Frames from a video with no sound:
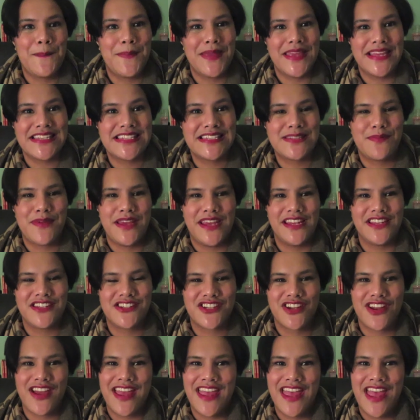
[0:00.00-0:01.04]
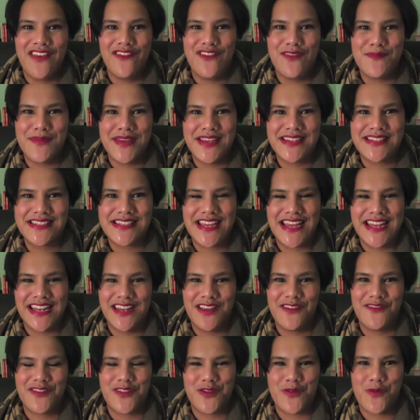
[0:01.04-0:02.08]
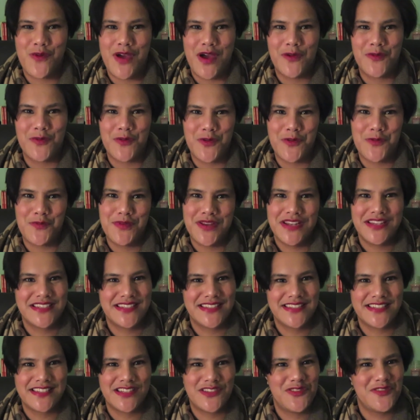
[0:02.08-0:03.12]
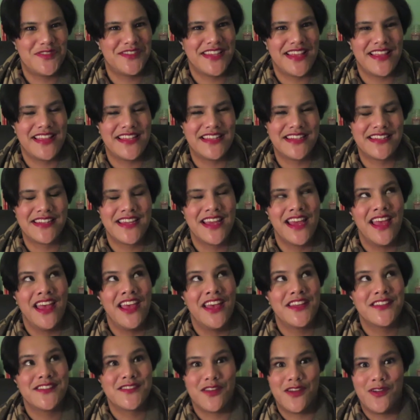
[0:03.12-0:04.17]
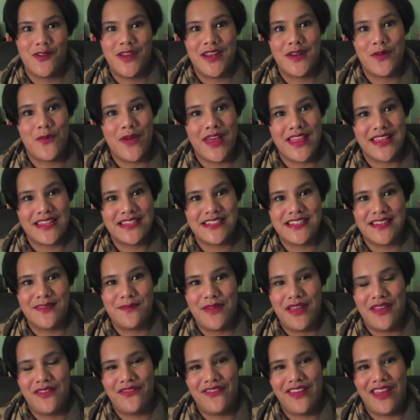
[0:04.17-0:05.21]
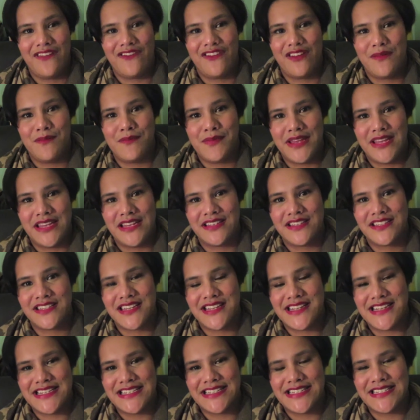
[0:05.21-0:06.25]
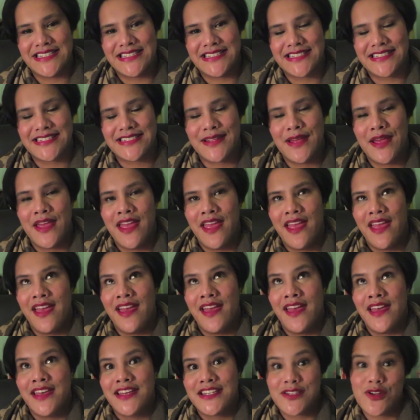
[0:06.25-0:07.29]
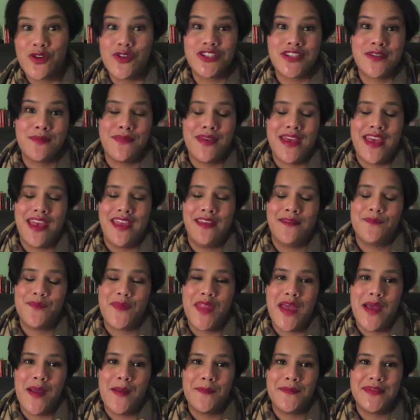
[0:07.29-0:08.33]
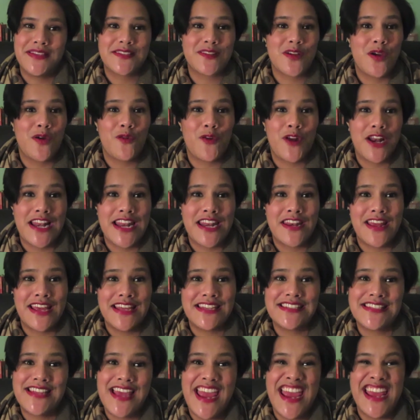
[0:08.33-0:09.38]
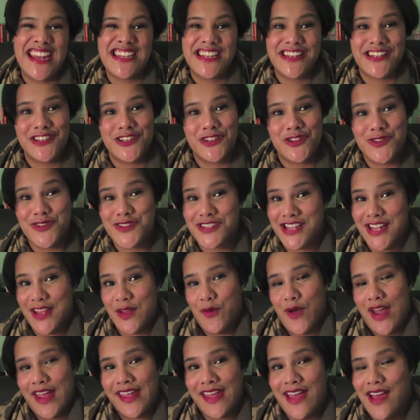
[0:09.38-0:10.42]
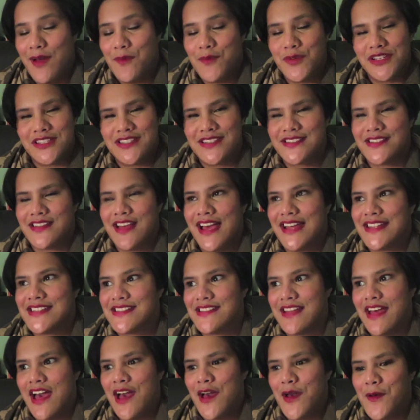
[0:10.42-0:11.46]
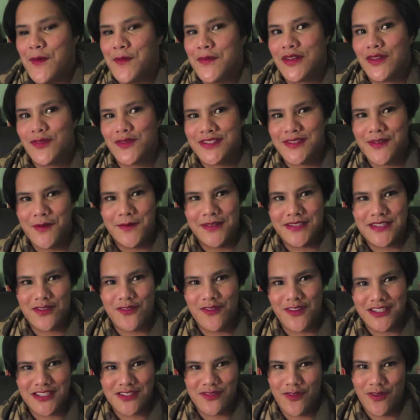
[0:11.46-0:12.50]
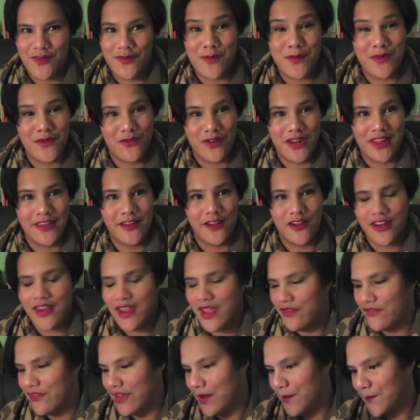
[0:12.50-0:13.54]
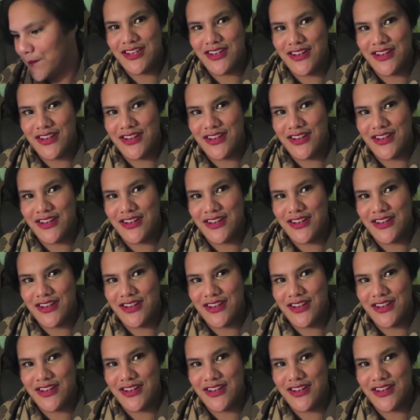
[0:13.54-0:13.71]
Best beach? I haven't been to any of the well-known beaches in New Zealand, so in Wellington my favourite beach is Scorching Bay. It's got really nice sand and it's usually quite calm, which is nice, but also it's across the road from a really good cafe.